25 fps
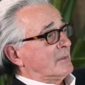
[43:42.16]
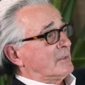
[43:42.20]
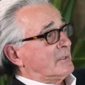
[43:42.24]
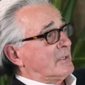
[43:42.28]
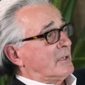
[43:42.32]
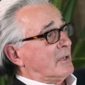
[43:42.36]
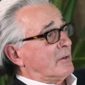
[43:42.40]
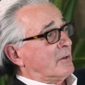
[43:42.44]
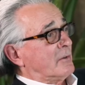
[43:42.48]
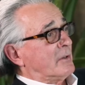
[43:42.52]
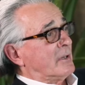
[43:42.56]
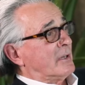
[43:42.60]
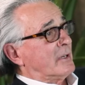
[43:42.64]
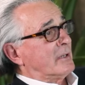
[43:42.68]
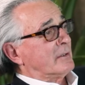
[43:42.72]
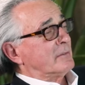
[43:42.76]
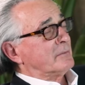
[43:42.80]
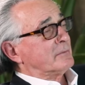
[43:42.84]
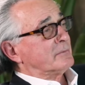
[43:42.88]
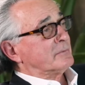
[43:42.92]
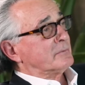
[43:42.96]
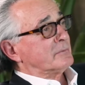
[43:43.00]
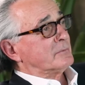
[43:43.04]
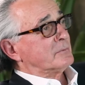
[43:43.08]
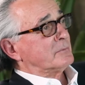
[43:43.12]
He said, Okay,
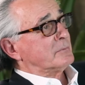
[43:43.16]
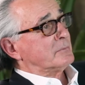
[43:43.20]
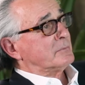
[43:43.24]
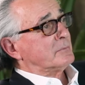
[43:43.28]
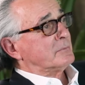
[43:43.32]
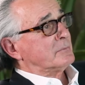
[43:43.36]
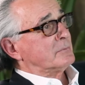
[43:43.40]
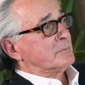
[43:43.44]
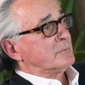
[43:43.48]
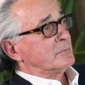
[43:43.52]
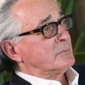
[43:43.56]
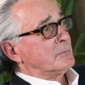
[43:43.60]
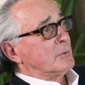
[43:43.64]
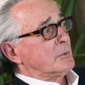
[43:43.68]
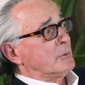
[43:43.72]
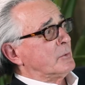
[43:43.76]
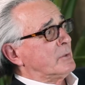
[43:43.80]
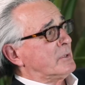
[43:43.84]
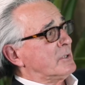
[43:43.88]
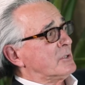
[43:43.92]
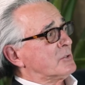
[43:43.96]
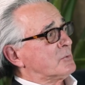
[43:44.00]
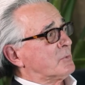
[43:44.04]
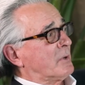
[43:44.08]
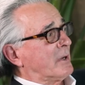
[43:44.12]
we'll do
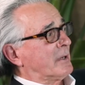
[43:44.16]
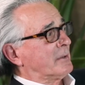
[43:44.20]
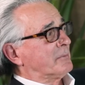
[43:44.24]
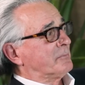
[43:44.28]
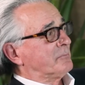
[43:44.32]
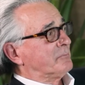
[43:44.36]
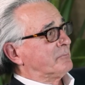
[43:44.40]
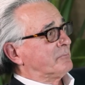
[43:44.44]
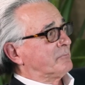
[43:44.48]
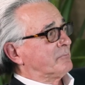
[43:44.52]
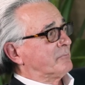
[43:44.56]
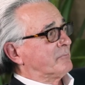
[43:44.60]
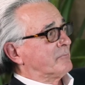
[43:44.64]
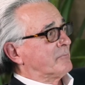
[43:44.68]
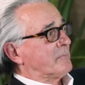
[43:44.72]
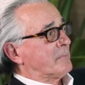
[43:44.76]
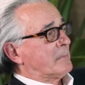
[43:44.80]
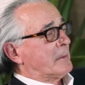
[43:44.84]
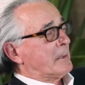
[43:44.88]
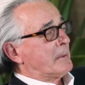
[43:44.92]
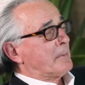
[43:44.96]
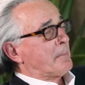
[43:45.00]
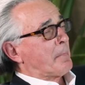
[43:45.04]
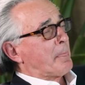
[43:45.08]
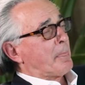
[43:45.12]
it his way.
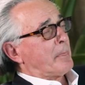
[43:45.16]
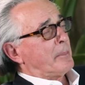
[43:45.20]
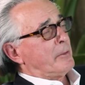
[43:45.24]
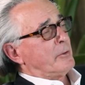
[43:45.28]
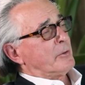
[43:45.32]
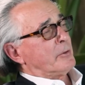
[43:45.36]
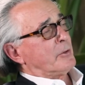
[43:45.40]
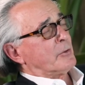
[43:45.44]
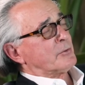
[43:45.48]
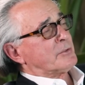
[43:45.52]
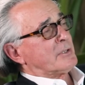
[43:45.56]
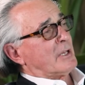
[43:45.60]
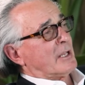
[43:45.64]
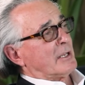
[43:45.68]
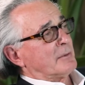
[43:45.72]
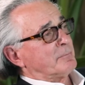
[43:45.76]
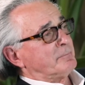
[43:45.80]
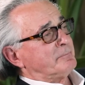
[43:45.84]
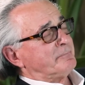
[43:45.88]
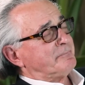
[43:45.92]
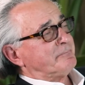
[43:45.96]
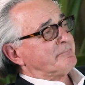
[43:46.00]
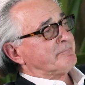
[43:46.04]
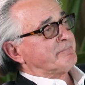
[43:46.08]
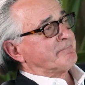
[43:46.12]
You go tell
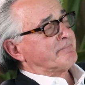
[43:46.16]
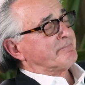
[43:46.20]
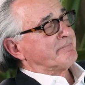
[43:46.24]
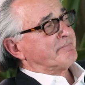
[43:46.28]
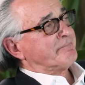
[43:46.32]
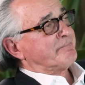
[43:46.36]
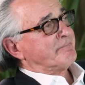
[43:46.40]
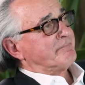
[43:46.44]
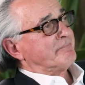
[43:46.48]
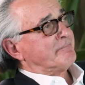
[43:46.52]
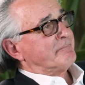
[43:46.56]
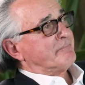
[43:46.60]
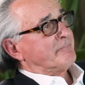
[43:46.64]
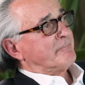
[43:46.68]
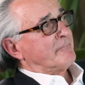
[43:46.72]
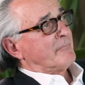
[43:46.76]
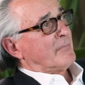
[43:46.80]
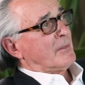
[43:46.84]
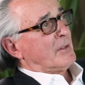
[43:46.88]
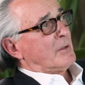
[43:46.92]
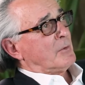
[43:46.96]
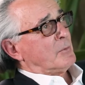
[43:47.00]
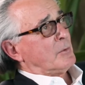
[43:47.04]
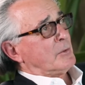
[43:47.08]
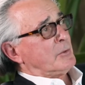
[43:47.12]
him.
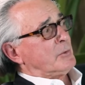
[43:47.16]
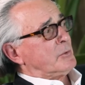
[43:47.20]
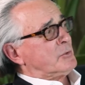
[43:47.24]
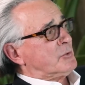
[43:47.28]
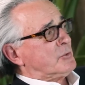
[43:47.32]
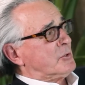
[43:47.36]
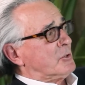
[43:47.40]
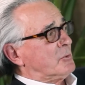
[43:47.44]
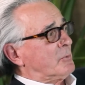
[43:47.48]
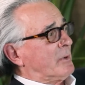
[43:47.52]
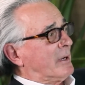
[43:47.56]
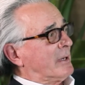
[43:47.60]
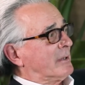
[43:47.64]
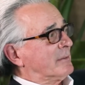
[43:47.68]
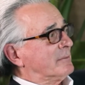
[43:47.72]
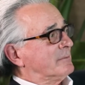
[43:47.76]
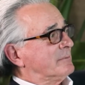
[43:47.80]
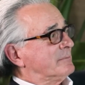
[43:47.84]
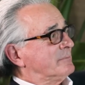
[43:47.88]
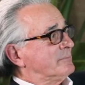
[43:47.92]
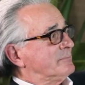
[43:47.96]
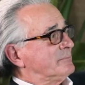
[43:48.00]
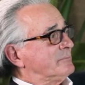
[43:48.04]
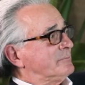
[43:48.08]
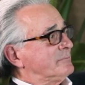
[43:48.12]
We'll do it your way.
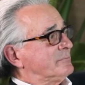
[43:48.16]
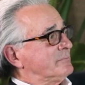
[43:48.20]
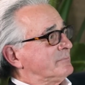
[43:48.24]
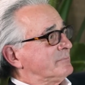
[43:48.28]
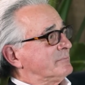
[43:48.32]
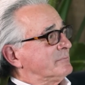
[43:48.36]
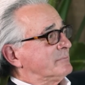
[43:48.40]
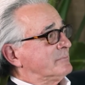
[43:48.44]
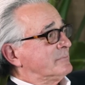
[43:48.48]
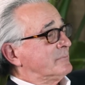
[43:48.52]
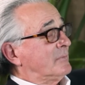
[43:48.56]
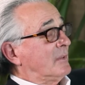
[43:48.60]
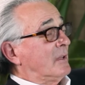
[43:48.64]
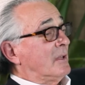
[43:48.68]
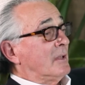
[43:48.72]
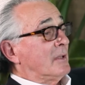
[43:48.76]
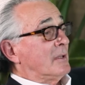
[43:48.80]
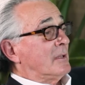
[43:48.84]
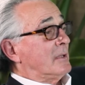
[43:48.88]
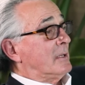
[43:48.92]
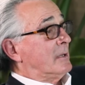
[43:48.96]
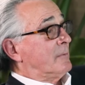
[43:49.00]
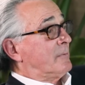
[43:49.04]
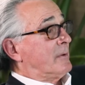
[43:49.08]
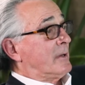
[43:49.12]

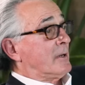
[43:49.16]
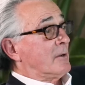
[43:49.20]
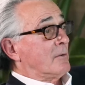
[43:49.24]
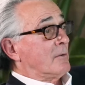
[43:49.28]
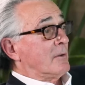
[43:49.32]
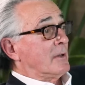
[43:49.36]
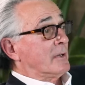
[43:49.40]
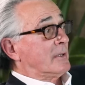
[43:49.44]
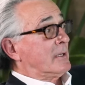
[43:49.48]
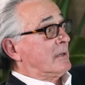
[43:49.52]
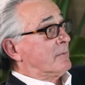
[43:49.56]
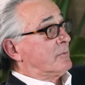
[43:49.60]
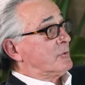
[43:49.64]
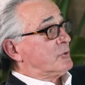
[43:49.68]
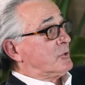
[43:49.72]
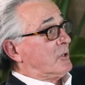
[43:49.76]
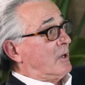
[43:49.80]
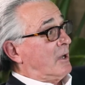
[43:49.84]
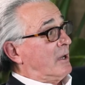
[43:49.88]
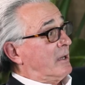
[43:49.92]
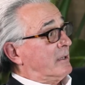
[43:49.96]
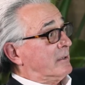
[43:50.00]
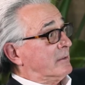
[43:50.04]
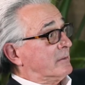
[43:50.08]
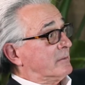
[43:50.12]
And if I don't like every
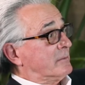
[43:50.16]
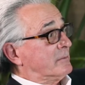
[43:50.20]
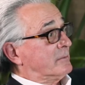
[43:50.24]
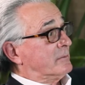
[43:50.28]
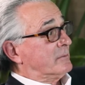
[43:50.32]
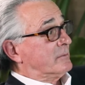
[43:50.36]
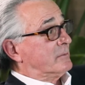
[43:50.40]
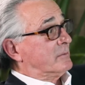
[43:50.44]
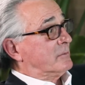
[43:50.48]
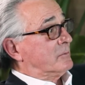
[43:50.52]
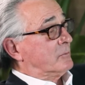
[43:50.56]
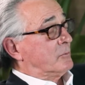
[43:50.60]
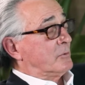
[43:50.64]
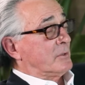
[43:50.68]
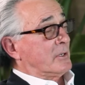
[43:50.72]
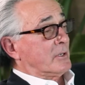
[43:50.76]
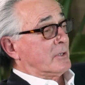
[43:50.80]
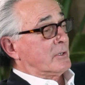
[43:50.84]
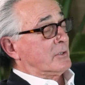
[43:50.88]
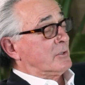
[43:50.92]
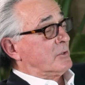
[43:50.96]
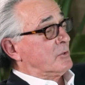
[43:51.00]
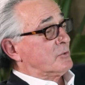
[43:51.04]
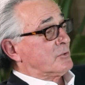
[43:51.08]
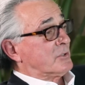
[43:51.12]
shot, we're not
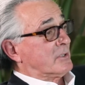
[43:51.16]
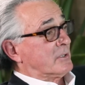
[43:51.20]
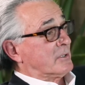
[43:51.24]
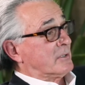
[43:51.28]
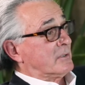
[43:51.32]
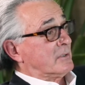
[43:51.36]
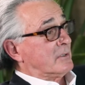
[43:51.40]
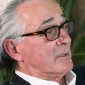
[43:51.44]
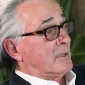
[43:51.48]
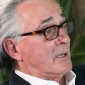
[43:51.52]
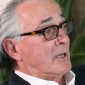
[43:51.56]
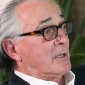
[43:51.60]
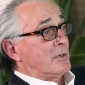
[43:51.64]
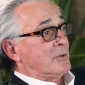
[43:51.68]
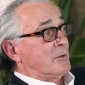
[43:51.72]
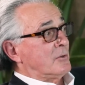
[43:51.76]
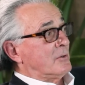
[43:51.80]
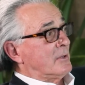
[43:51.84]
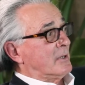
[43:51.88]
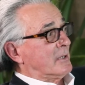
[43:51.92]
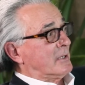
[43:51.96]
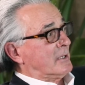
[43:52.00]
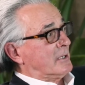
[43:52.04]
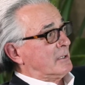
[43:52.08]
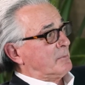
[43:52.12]
going to use it and you're
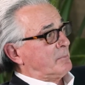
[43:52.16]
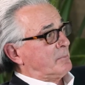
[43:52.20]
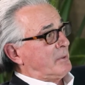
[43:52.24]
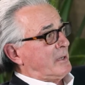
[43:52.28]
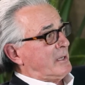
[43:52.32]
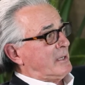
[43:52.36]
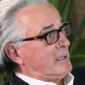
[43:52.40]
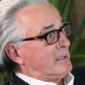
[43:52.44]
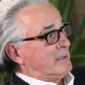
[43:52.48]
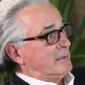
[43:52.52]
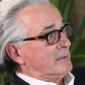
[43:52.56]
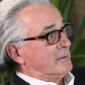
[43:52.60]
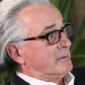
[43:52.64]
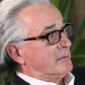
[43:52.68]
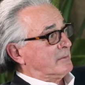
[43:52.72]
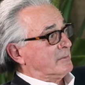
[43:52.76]
not getting paid.